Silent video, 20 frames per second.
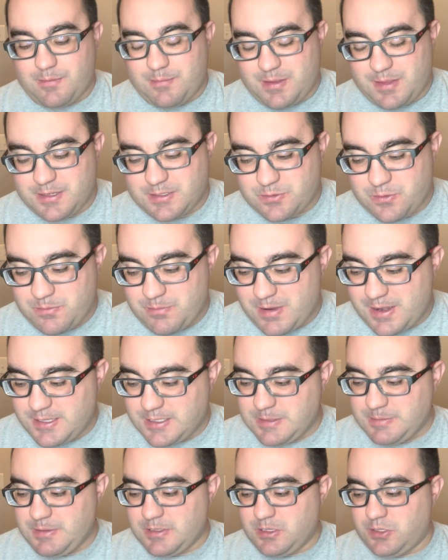This
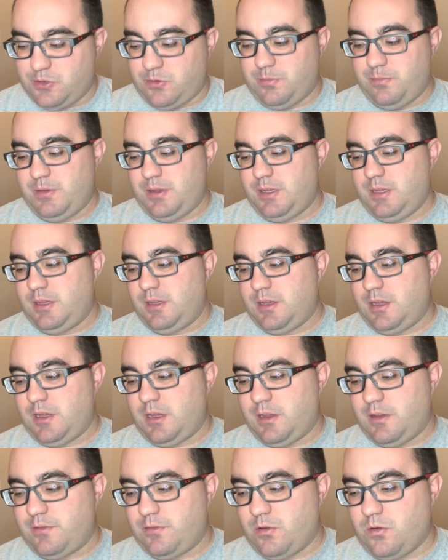reminds me a little bit
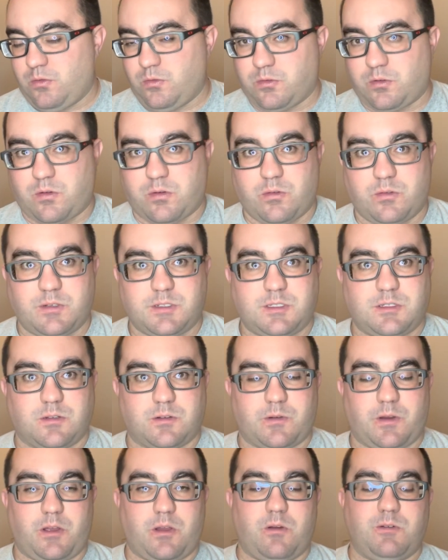of Old Crow
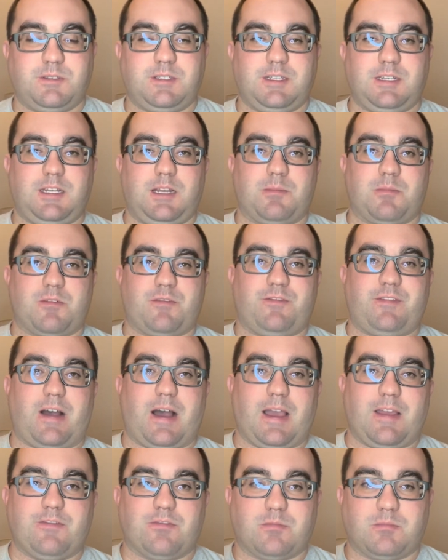Distillery OCD number
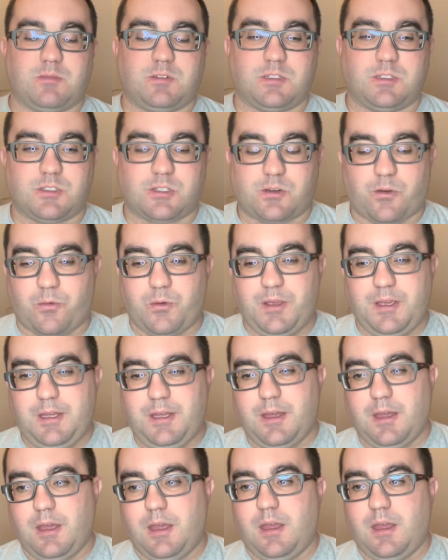5 from Glens Creek.